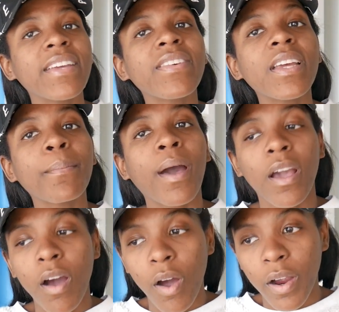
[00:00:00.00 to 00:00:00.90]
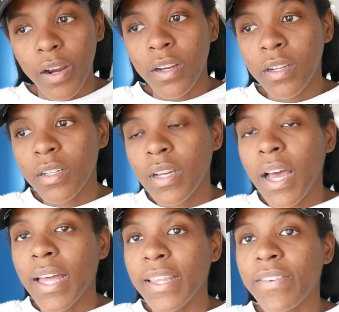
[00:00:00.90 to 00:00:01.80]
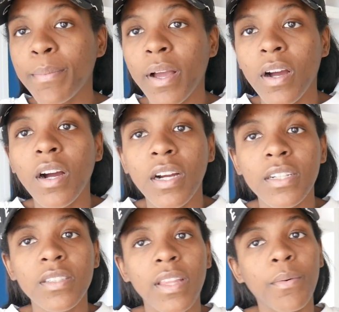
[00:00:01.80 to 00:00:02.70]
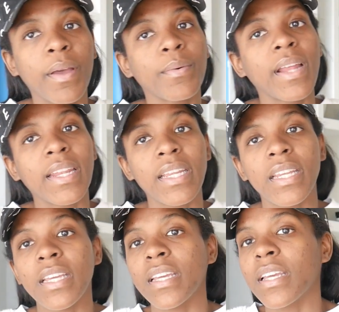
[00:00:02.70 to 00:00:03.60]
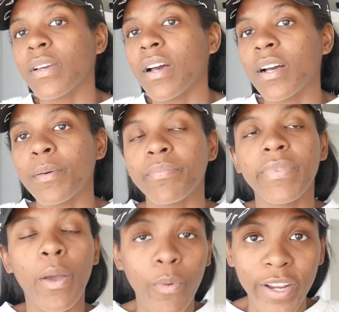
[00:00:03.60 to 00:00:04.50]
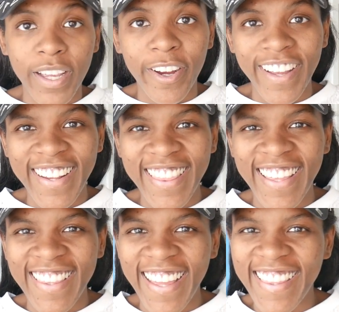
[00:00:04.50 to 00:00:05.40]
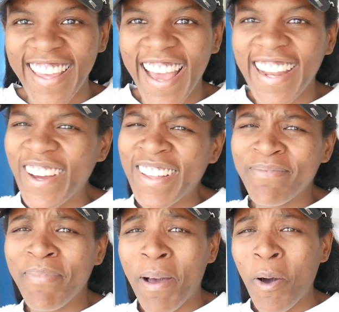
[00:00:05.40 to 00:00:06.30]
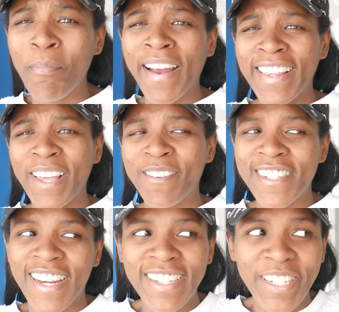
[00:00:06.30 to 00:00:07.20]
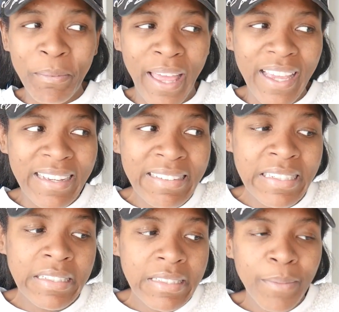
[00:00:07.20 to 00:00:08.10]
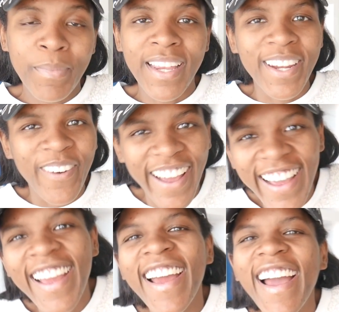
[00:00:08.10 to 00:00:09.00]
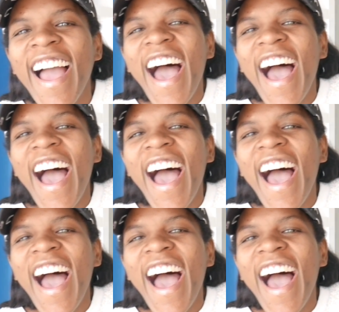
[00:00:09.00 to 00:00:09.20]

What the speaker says: leave it in my car. I leave it in my car so that way when I need it, networking or anything like that, I got my whole body language changed. I'm like, but anyway,